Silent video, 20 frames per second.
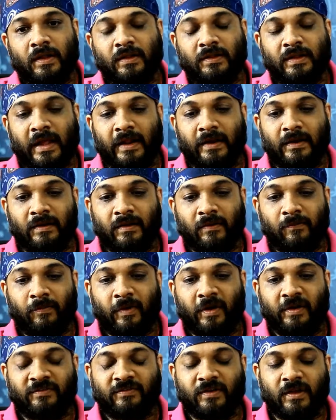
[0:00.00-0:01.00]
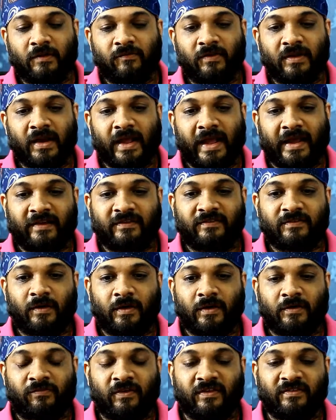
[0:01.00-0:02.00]
then person will
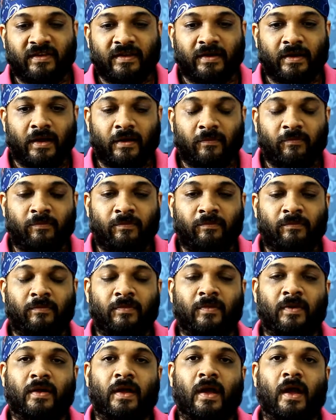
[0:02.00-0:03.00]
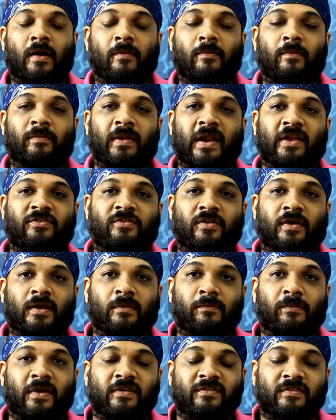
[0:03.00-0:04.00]
exert physical
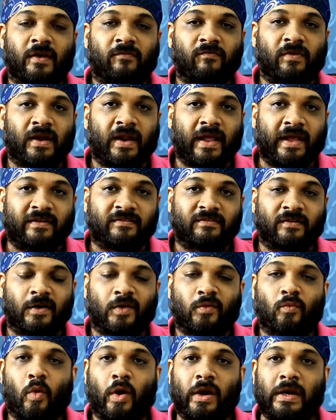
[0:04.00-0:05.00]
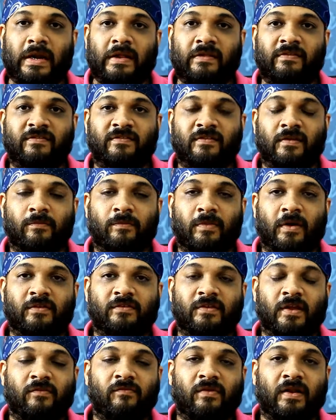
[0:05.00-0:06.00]
pressure, person will exert violence,
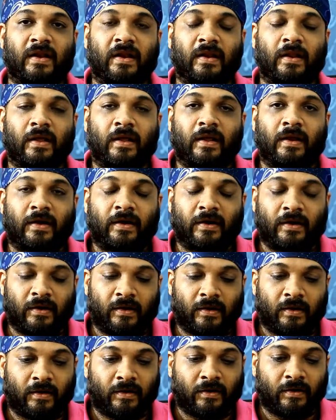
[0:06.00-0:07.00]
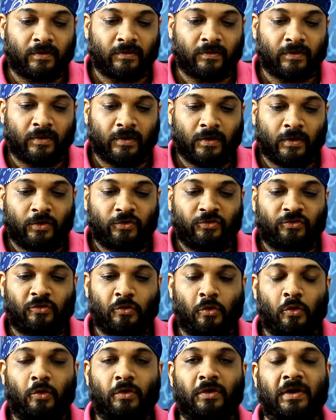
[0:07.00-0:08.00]
person will
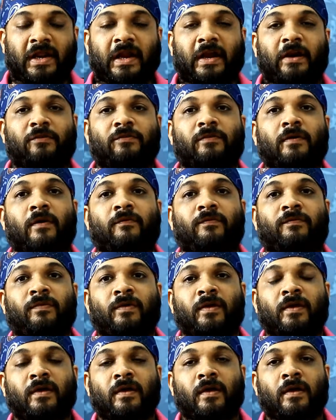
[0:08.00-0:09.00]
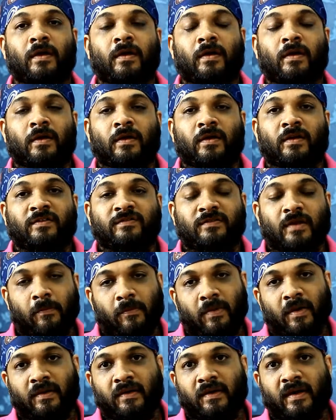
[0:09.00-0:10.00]
show traits of
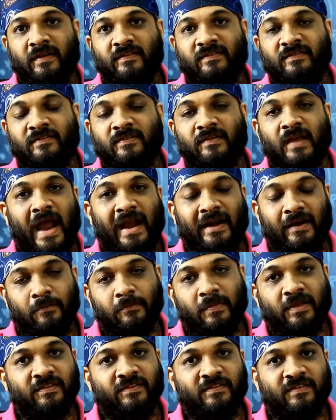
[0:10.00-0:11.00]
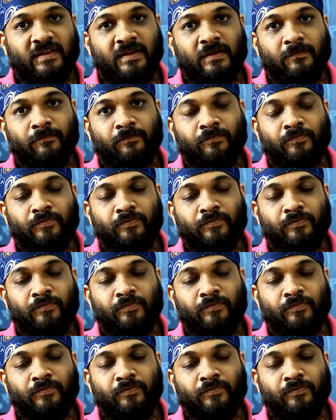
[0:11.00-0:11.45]
stubbornness, adamancy.